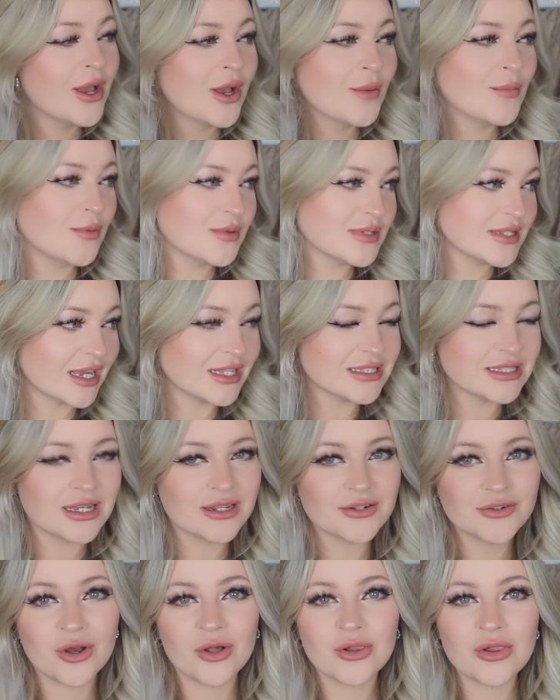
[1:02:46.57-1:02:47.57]
but besides
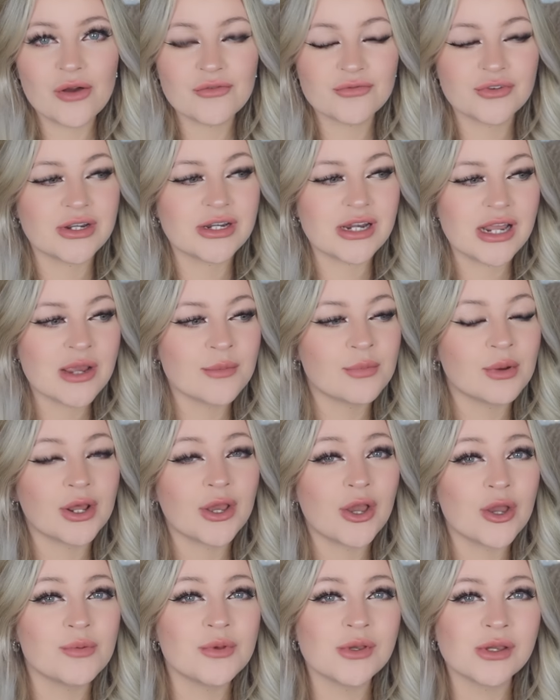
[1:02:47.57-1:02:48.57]
that not a lot of reading, but I
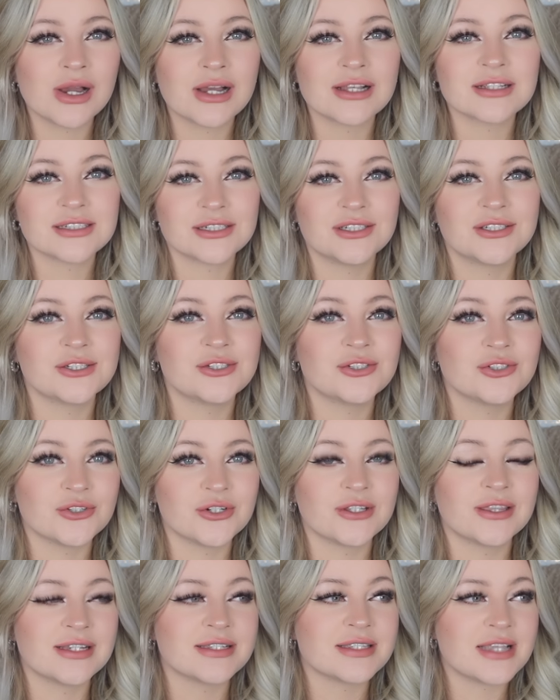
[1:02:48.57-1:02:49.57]
hope you guys still
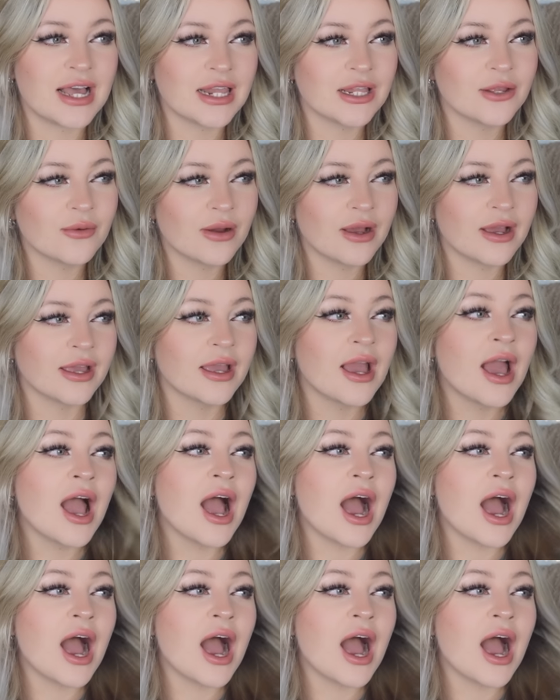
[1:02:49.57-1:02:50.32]
enjoyed this anyway.